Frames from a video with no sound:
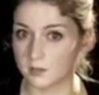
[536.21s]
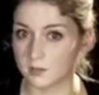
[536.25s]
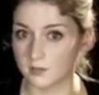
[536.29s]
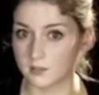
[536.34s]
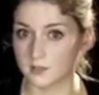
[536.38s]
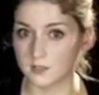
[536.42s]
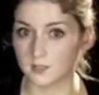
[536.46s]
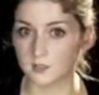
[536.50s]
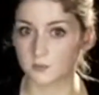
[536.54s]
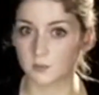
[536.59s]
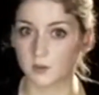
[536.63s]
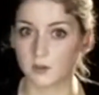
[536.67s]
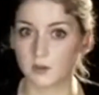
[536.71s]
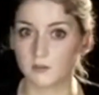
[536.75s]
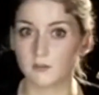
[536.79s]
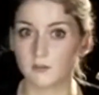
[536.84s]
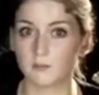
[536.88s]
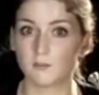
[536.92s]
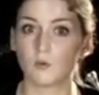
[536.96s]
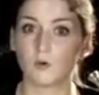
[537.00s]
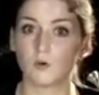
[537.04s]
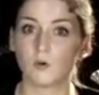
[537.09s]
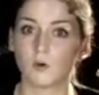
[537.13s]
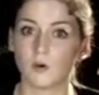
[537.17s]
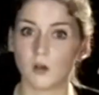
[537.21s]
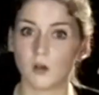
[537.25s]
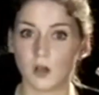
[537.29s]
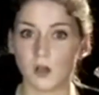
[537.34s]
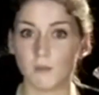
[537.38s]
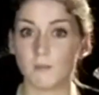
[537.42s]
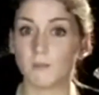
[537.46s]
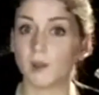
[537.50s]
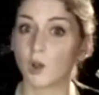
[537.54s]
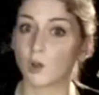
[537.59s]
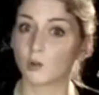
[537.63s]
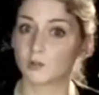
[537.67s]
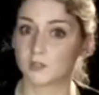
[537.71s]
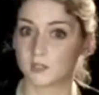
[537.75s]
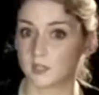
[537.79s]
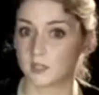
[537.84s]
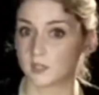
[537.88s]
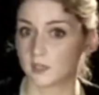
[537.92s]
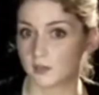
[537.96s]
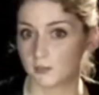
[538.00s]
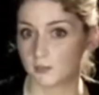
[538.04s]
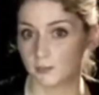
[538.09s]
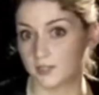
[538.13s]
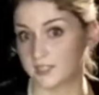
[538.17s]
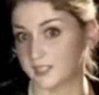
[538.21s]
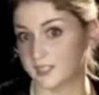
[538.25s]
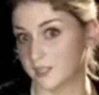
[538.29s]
and this is one of the more melodic, pretty